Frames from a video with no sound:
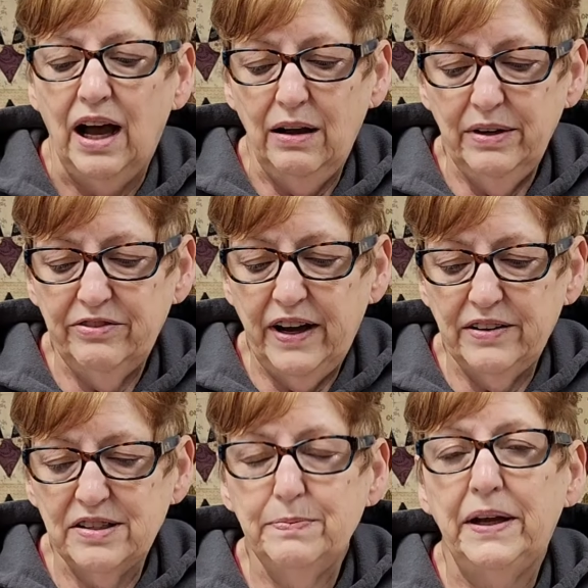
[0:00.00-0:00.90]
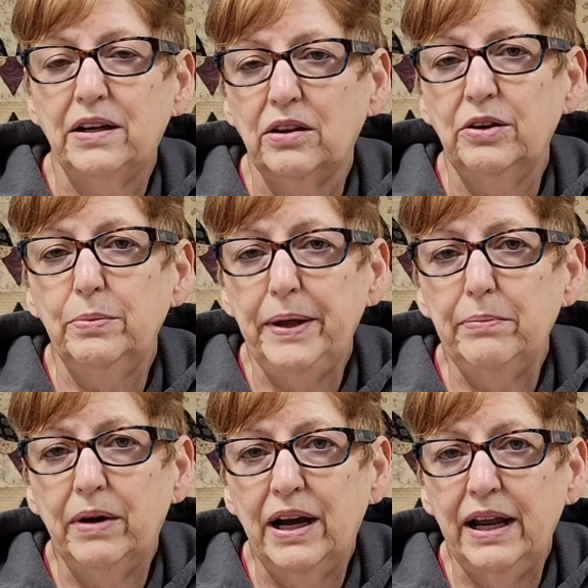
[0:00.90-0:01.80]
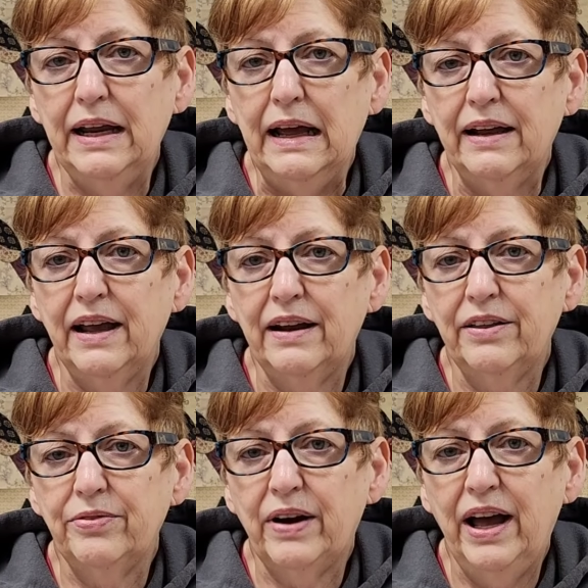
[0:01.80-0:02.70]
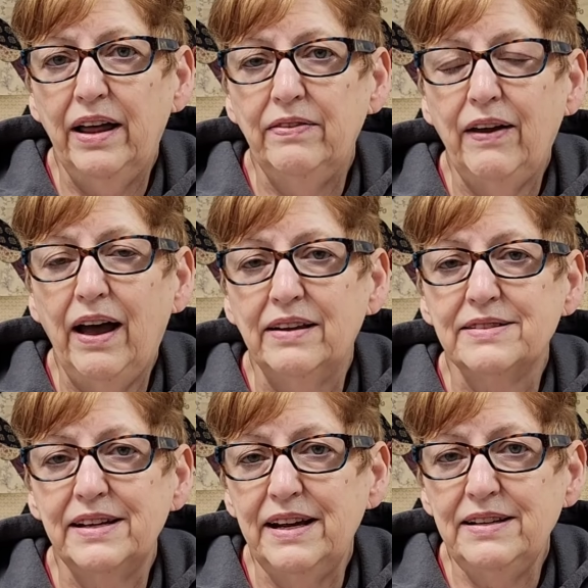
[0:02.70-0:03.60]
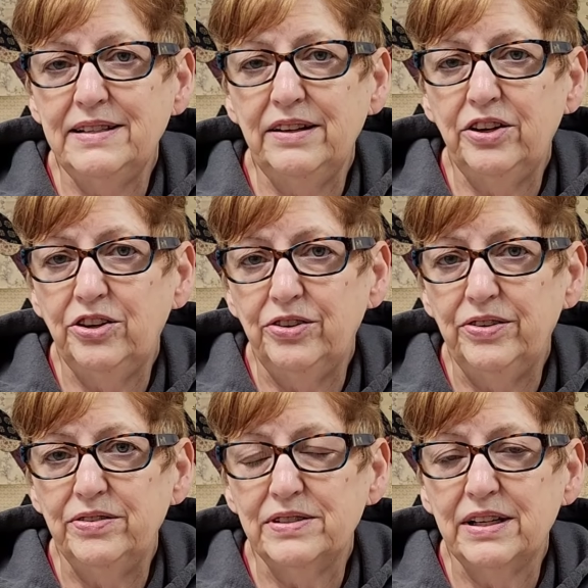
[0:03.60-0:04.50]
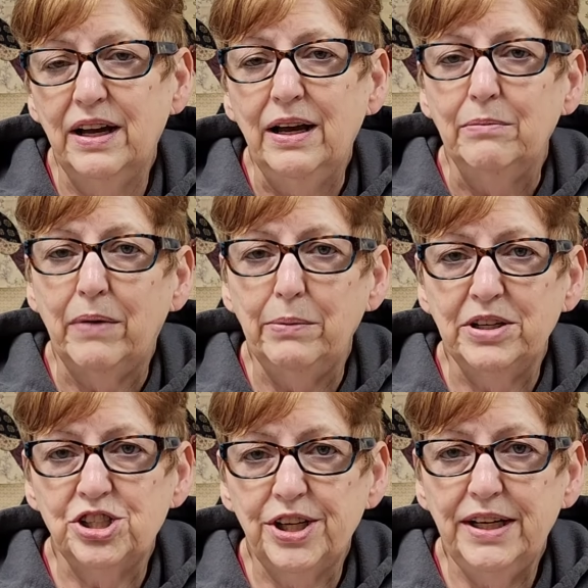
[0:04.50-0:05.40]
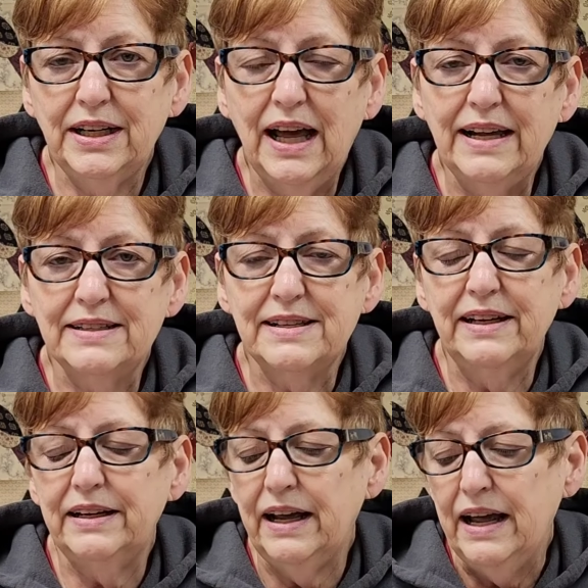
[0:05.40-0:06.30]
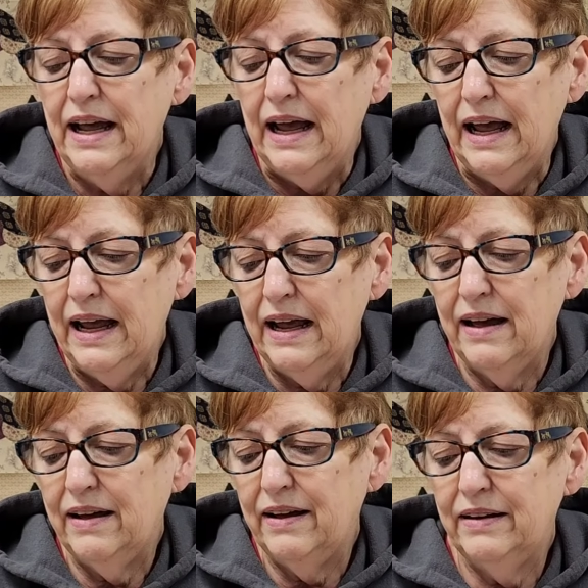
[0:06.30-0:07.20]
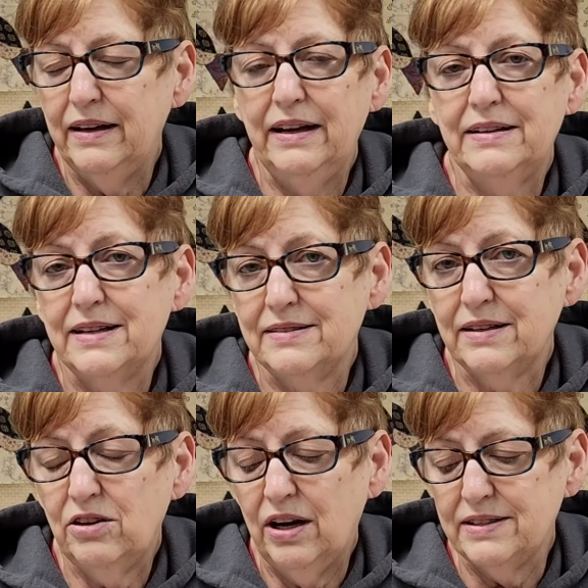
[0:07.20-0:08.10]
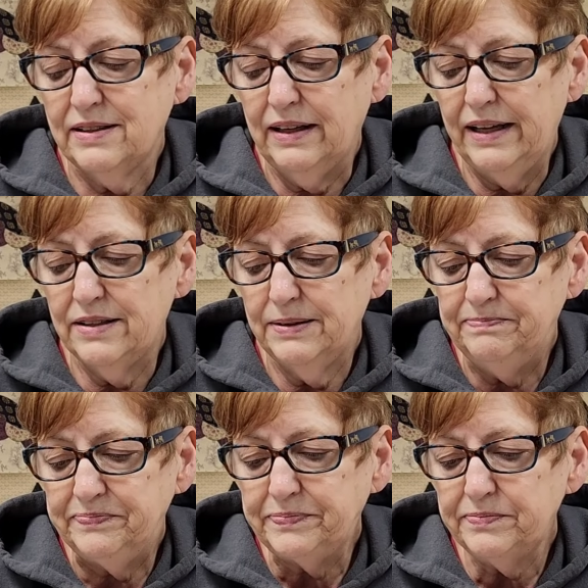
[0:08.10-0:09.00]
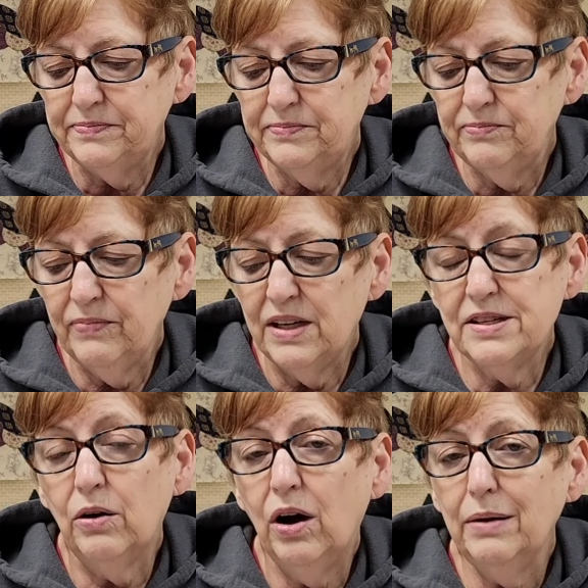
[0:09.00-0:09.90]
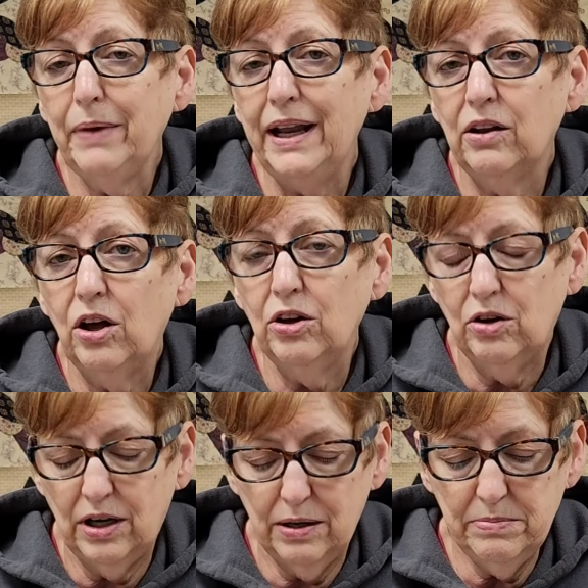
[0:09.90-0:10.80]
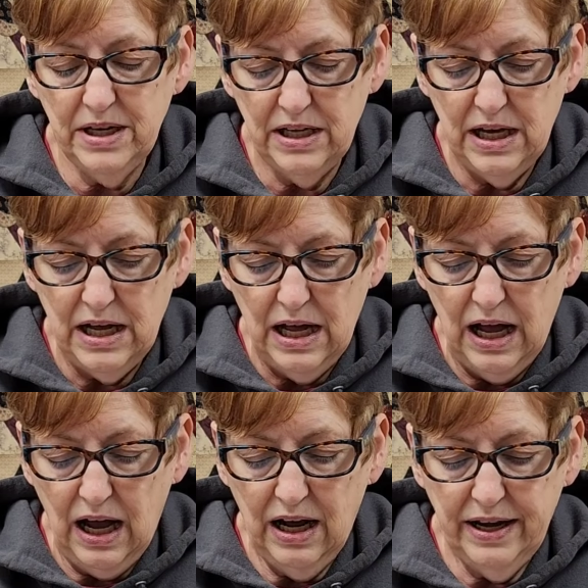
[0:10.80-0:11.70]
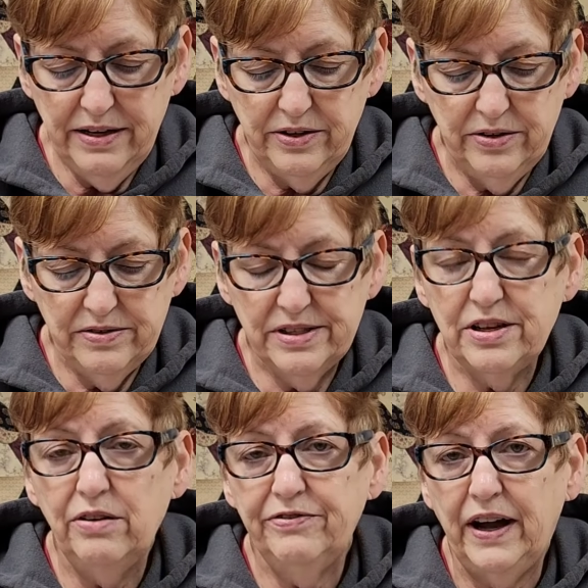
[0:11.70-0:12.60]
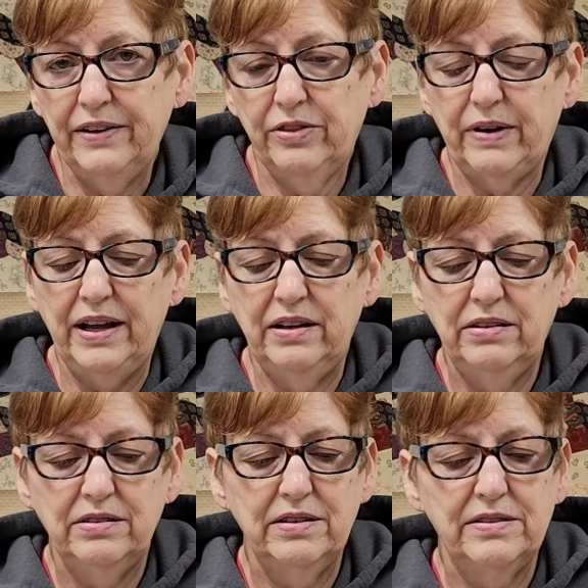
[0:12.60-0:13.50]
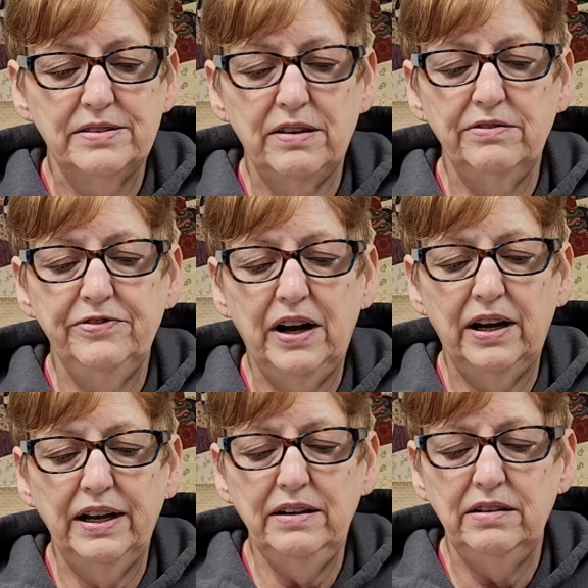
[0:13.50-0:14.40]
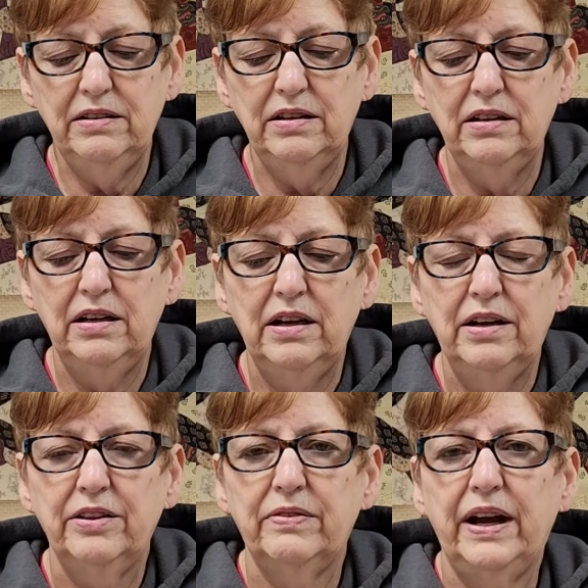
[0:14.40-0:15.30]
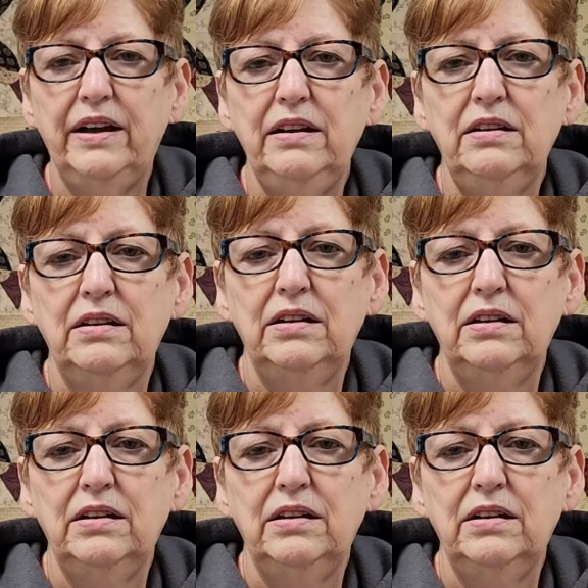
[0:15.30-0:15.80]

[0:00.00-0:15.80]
I would rather spend a little bit money and get a thread that's easy to use. My machine likes it and it doesn't cause lint. So on my long arm, I use So Fine thread. So Fine thread.